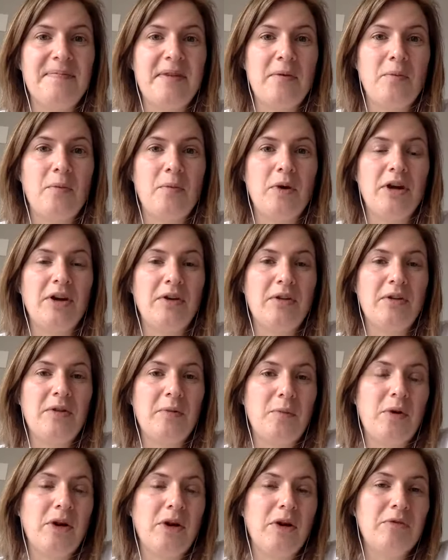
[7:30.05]

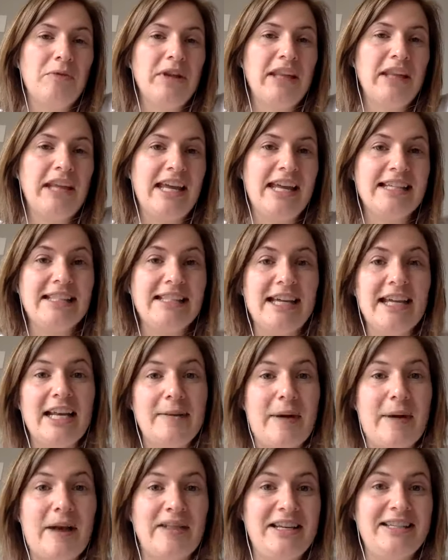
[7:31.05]
we're really
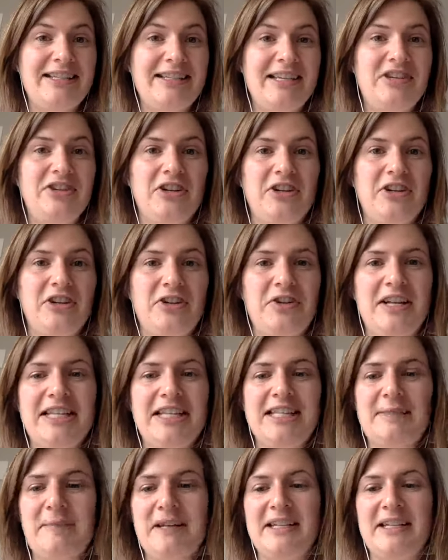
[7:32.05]
excited about these digital
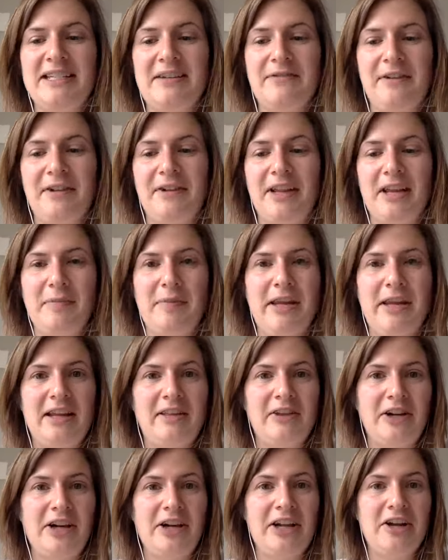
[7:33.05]
units, but definitely a big
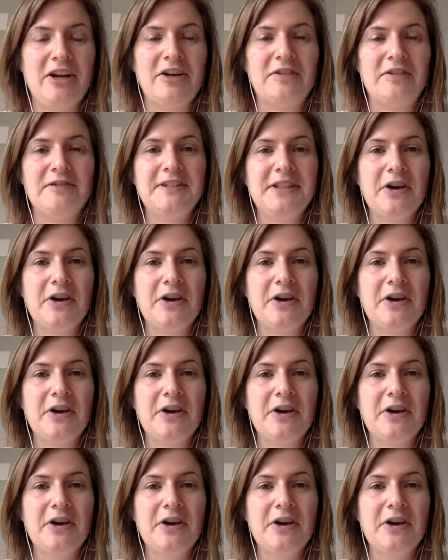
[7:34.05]
learning curve.